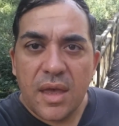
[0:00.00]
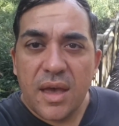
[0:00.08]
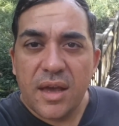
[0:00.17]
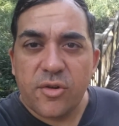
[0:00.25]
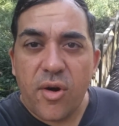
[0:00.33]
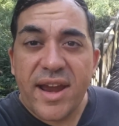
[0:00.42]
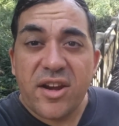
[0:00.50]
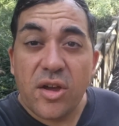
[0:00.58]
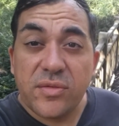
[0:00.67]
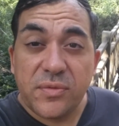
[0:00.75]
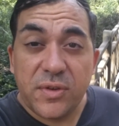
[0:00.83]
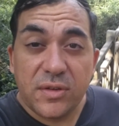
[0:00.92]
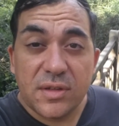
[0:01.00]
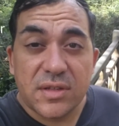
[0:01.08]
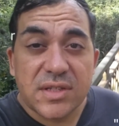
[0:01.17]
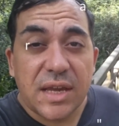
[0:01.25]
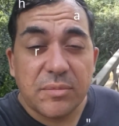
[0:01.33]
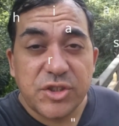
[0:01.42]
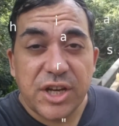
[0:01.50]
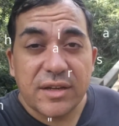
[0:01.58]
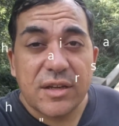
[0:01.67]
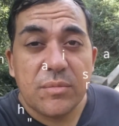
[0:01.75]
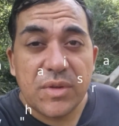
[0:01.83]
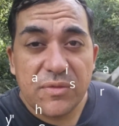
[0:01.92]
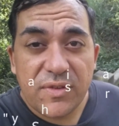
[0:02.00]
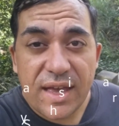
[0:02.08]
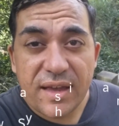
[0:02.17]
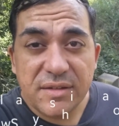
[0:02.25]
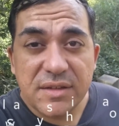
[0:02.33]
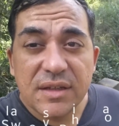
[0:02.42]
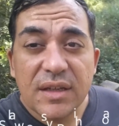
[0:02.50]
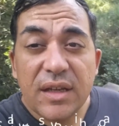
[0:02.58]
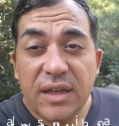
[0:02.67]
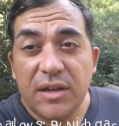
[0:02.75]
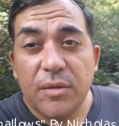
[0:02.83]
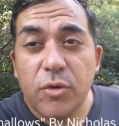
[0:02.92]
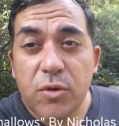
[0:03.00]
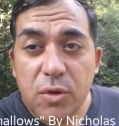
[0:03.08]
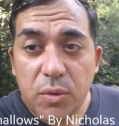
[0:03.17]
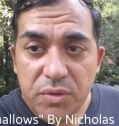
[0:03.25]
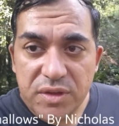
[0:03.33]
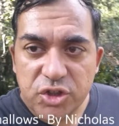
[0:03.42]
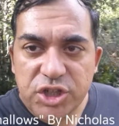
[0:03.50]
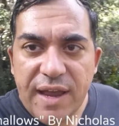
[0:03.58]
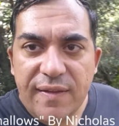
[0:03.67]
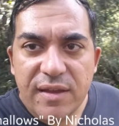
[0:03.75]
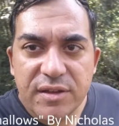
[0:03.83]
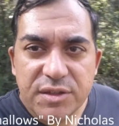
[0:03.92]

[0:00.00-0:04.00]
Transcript: A great overview to the subject can be found in a book called The Shallows,